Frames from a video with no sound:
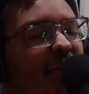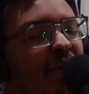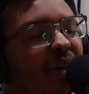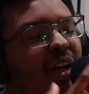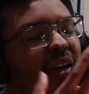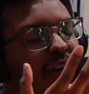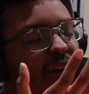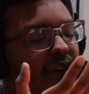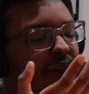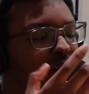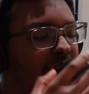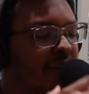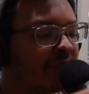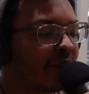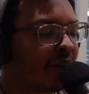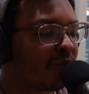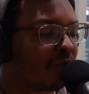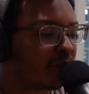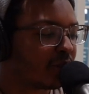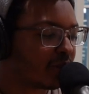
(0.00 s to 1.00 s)
mean,
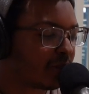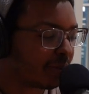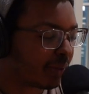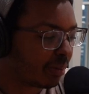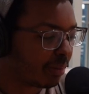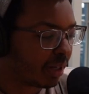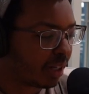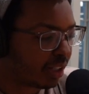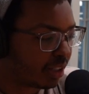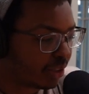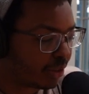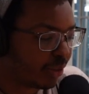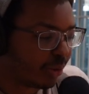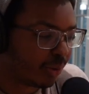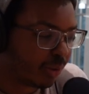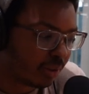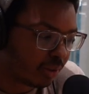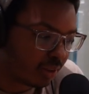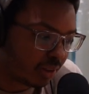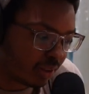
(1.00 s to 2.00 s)
I wrote something about it
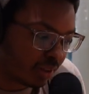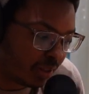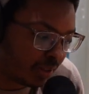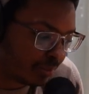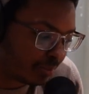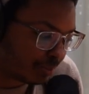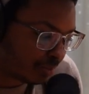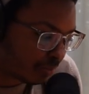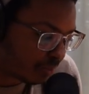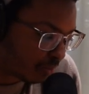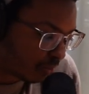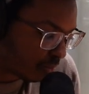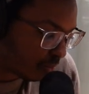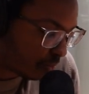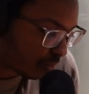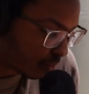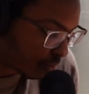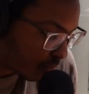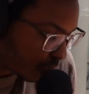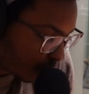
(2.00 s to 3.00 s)
too.
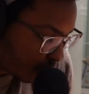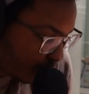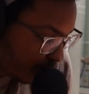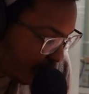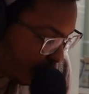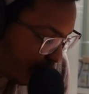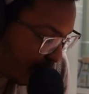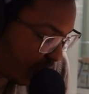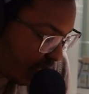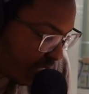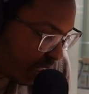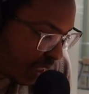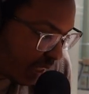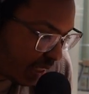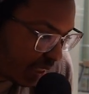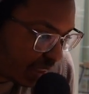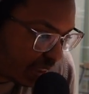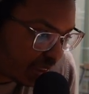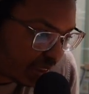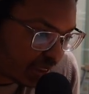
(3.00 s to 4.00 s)
That's what you did. Shout
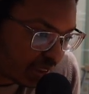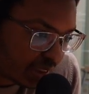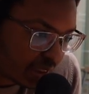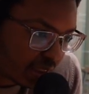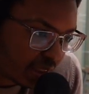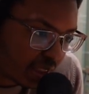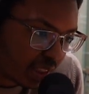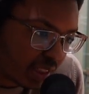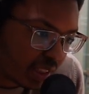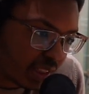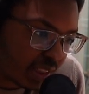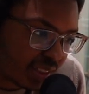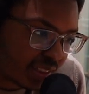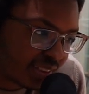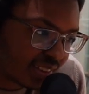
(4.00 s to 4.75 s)
out to Hussein's blog.